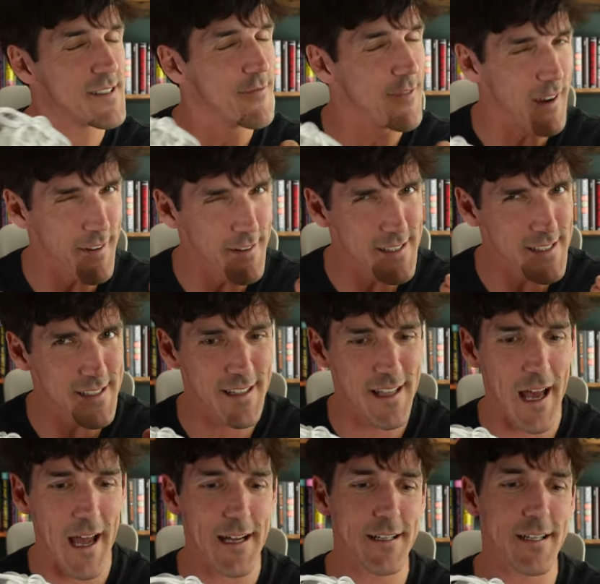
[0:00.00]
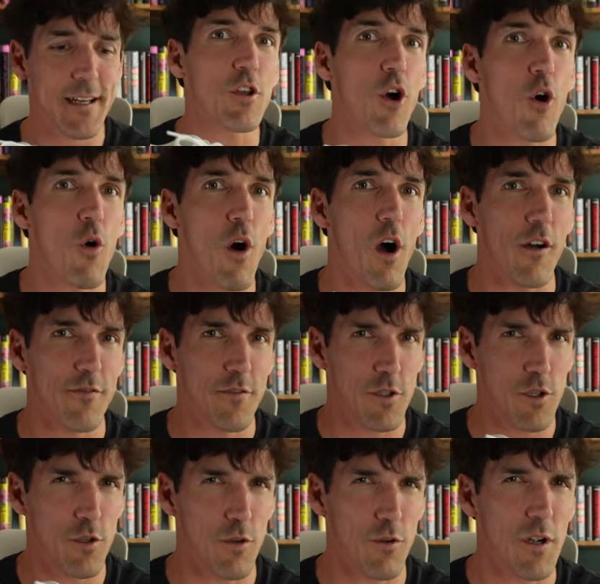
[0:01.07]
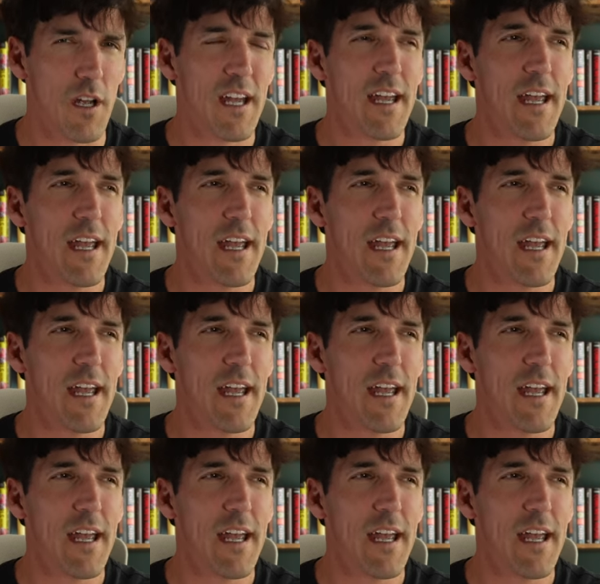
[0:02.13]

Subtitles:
very slight toe off too.